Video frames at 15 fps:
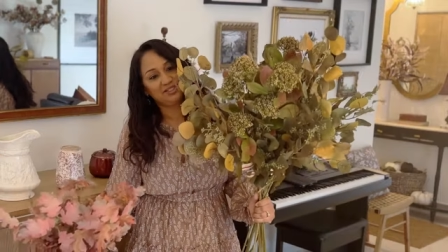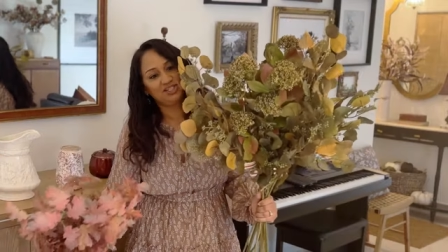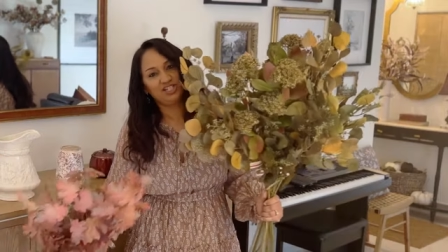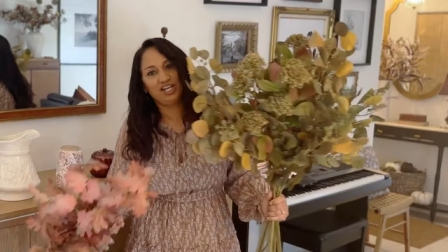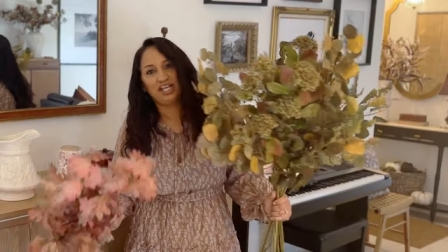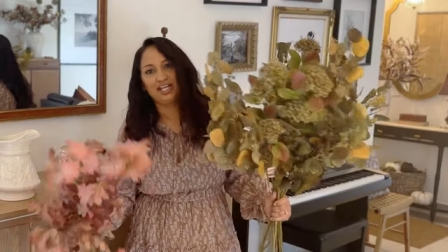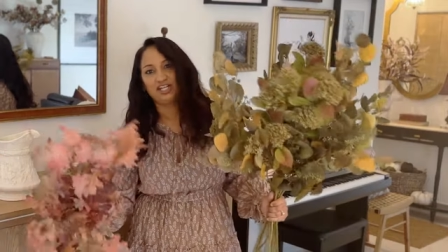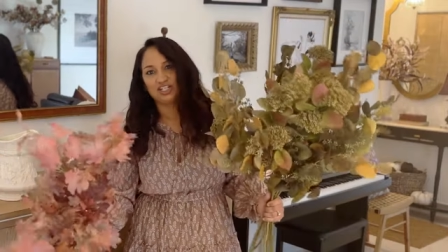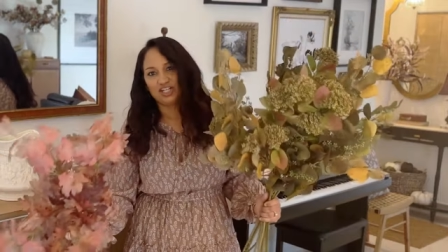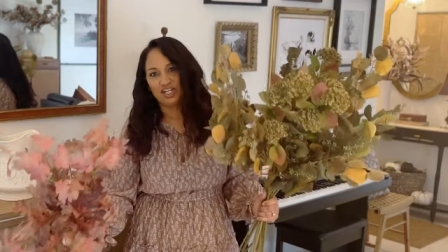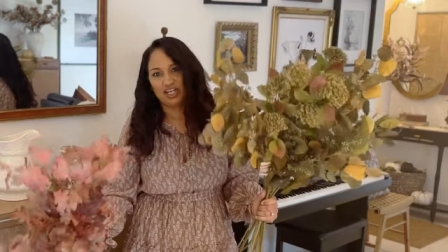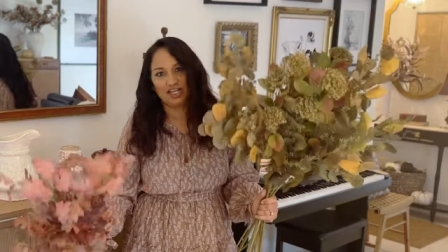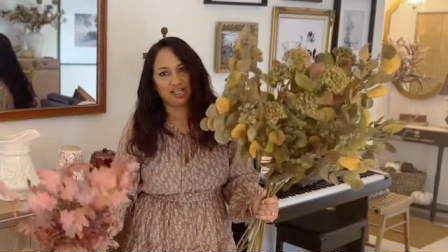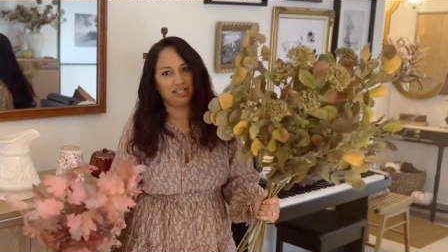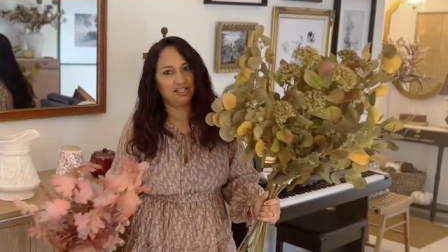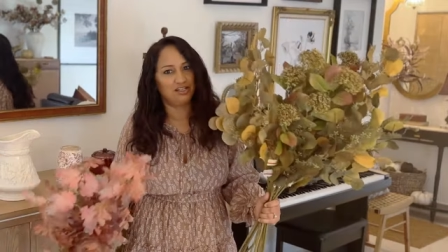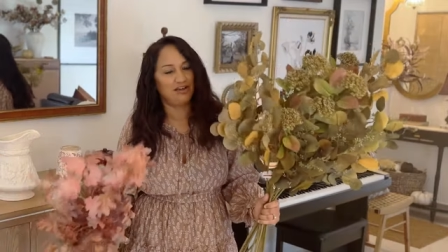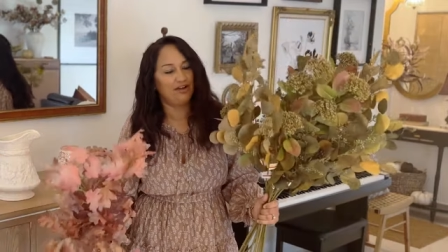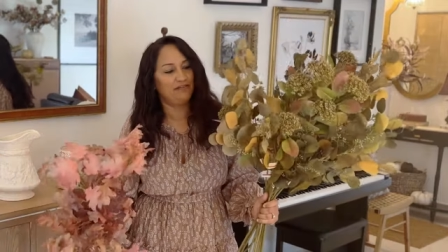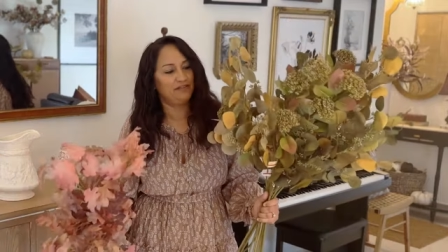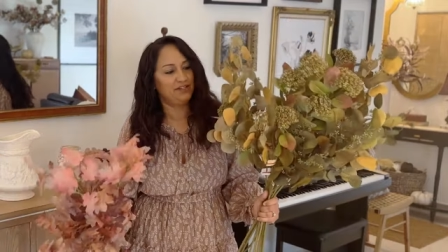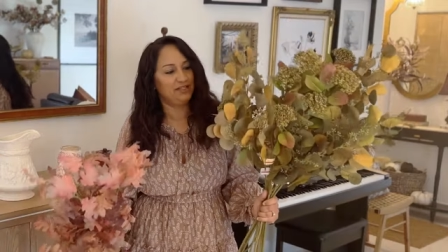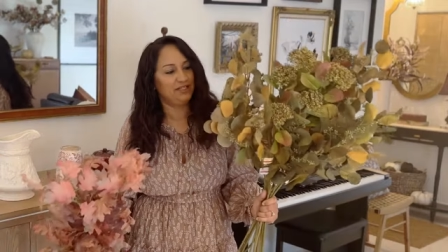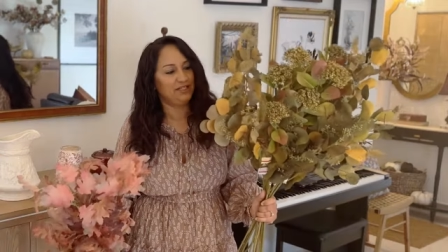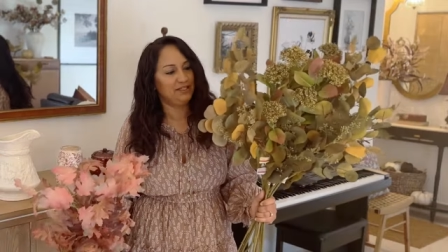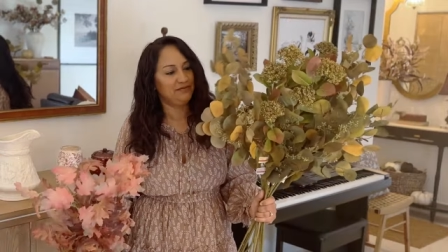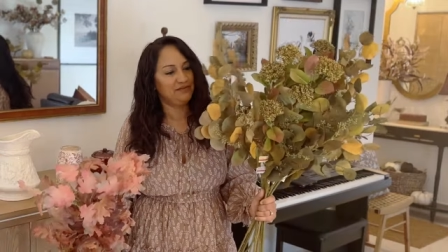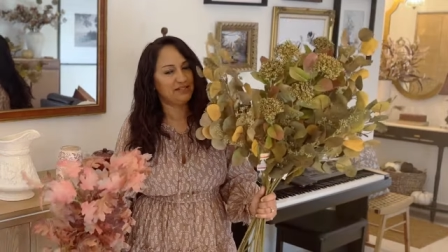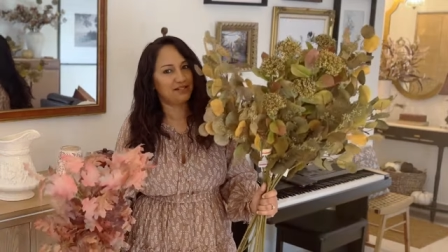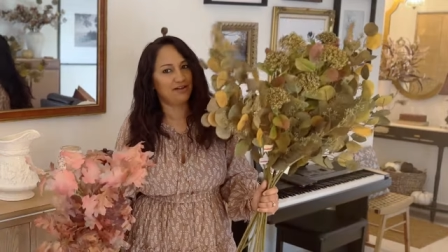changing of the
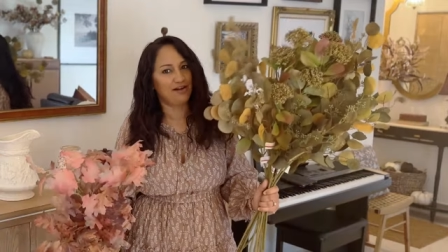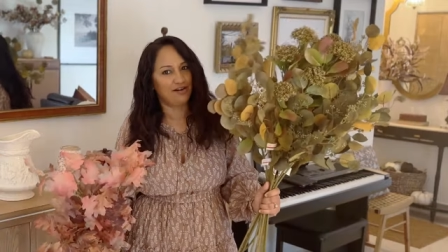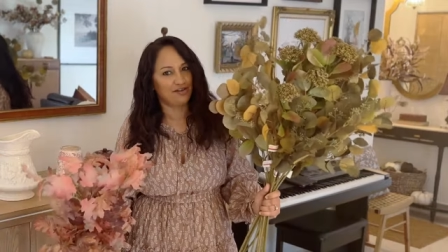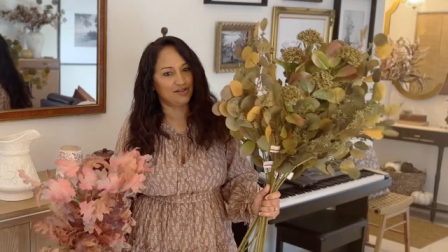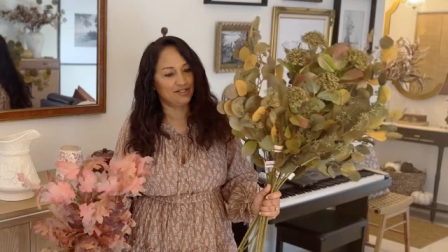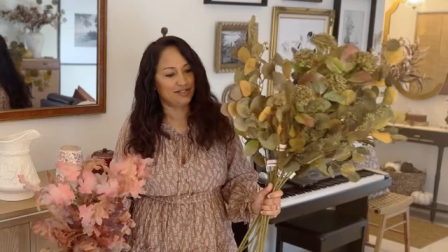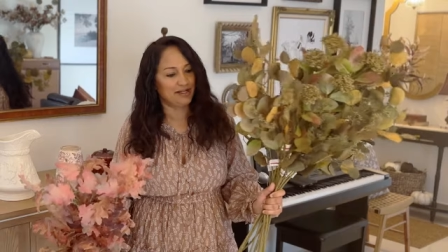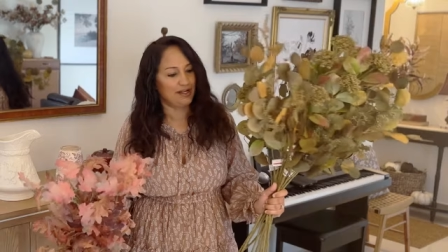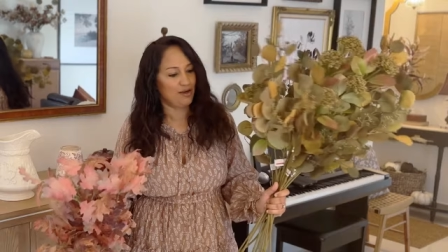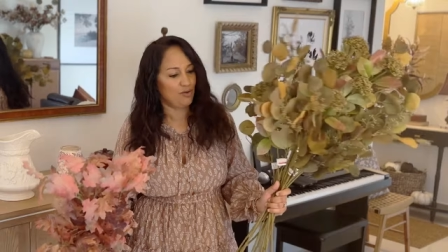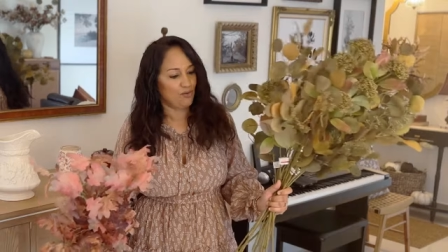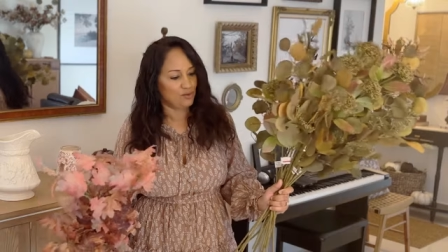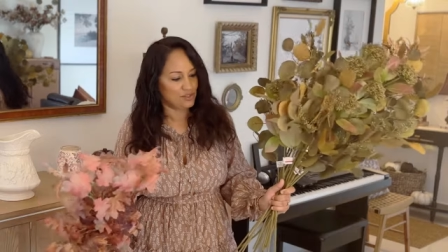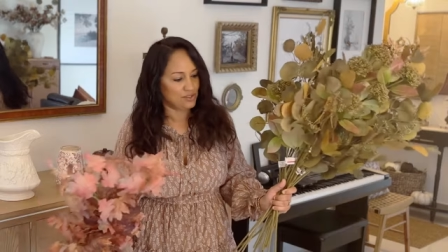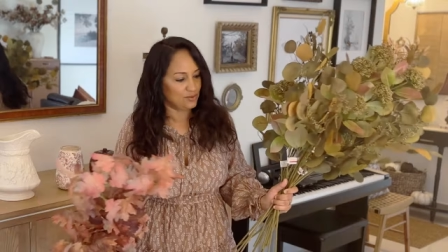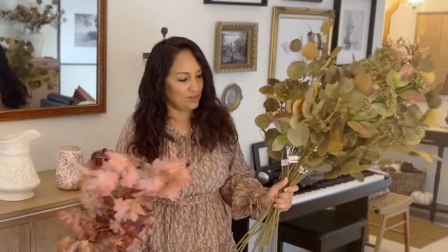leaves colors that I also